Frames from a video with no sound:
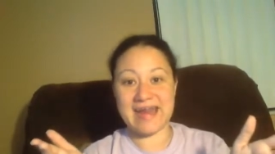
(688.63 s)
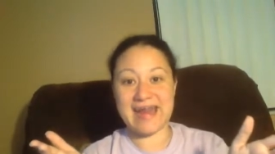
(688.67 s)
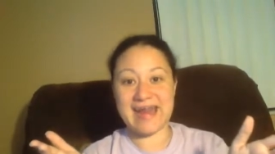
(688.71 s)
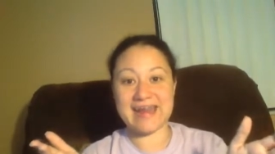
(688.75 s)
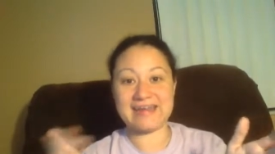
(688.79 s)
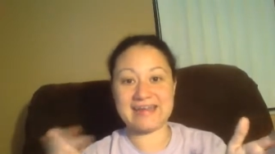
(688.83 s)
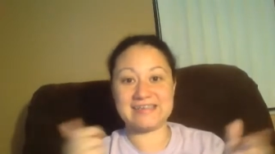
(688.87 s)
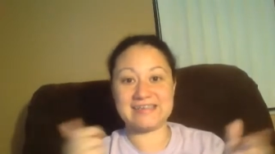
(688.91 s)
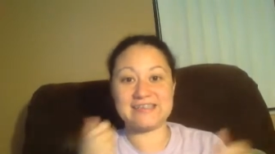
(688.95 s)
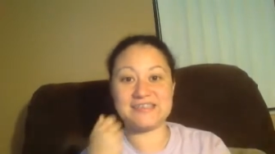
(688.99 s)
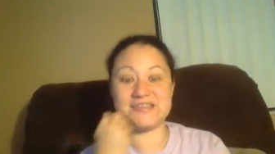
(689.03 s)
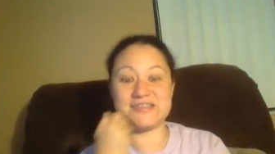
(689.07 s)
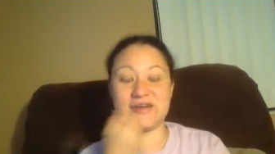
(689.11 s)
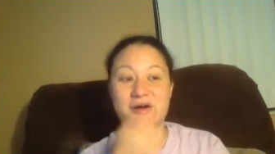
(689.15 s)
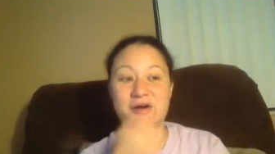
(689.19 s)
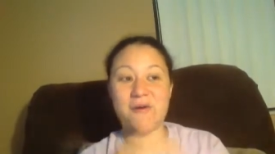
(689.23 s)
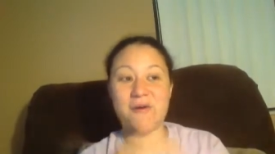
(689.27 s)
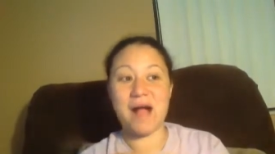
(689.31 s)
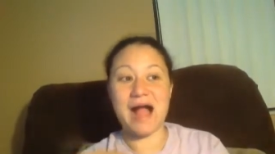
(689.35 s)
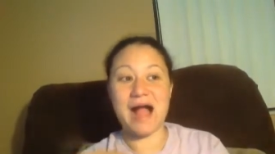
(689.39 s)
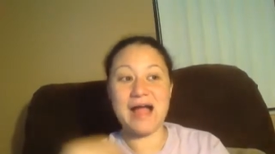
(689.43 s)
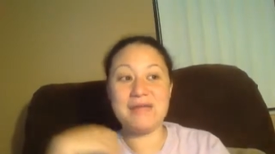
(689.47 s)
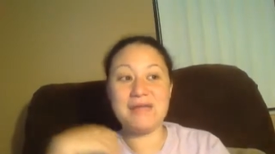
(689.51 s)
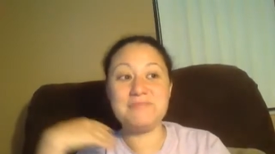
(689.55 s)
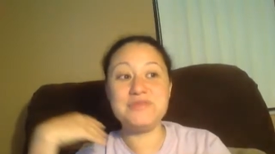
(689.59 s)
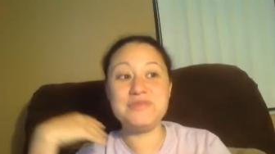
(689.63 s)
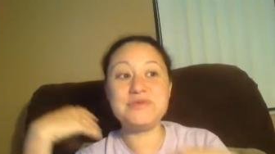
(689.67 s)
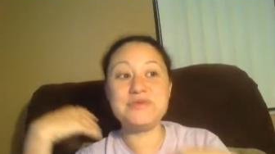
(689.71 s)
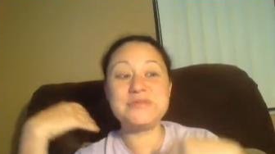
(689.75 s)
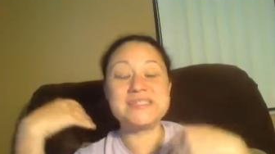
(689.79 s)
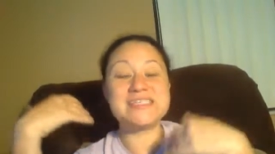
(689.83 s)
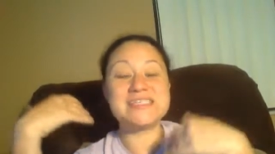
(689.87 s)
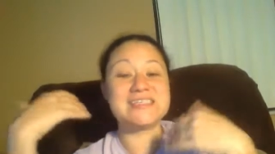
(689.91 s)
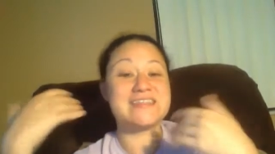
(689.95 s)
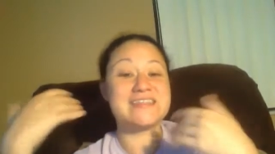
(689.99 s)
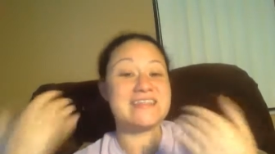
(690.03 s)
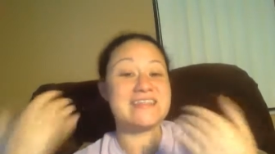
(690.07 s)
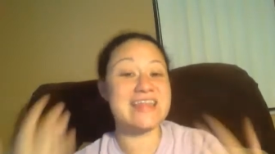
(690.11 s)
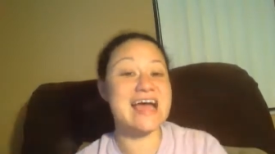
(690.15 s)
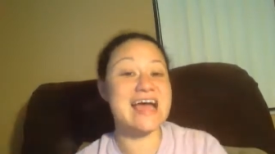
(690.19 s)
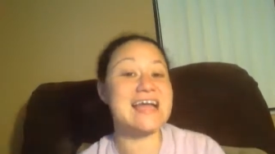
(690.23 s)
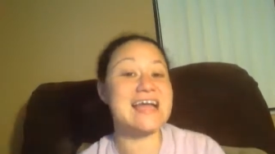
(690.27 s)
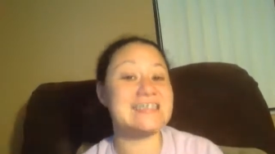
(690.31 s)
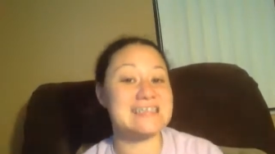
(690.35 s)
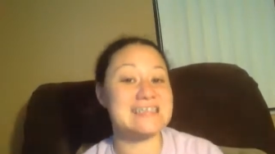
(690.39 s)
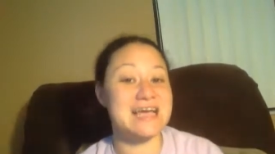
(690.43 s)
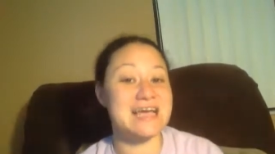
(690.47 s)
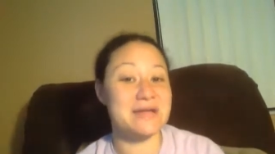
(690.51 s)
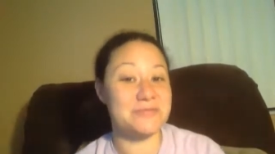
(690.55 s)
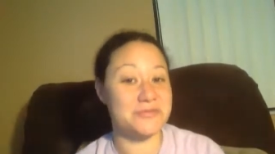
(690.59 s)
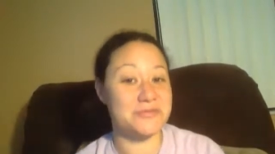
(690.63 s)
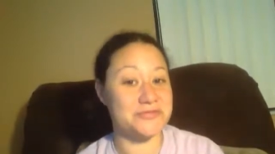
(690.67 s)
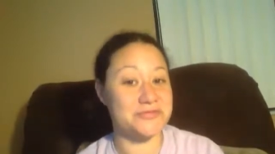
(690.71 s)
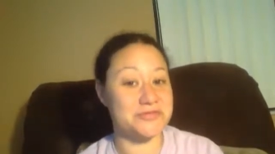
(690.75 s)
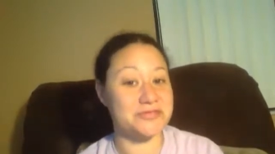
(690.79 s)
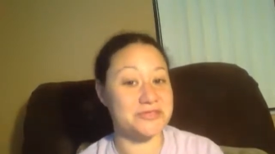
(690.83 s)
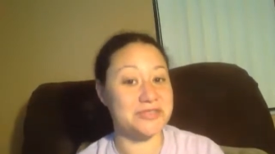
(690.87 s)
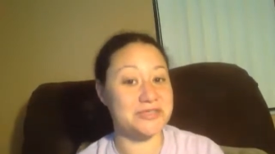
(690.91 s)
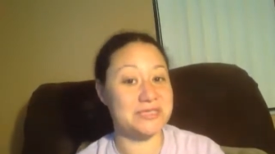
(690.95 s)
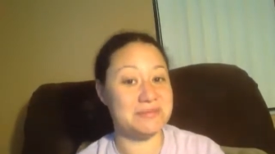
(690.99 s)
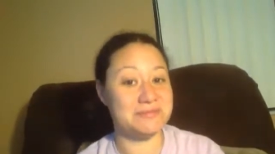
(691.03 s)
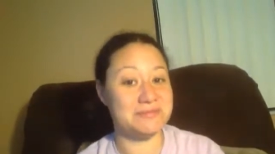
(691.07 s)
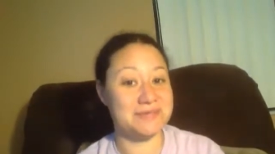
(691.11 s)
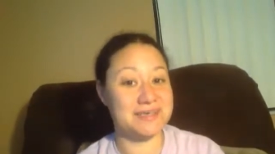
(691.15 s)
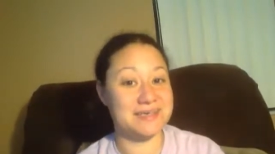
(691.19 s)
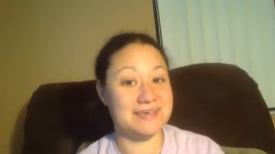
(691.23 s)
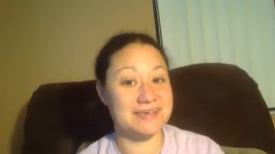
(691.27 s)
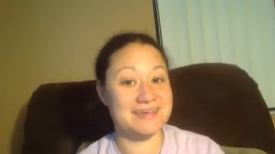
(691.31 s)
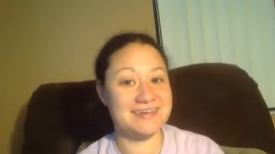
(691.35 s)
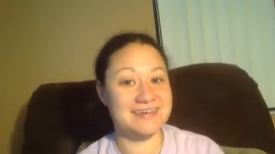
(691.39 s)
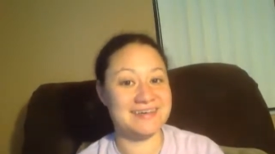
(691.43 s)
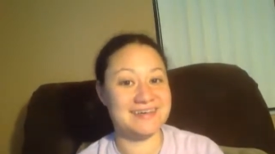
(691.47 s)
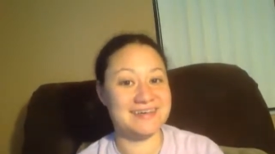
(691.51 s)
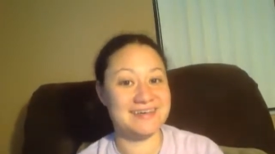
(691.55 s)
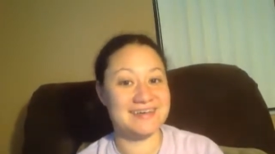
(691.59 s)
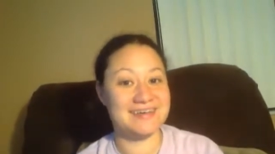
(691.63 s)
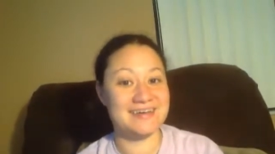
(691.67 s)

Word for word: And so I'm used to that type of treatment.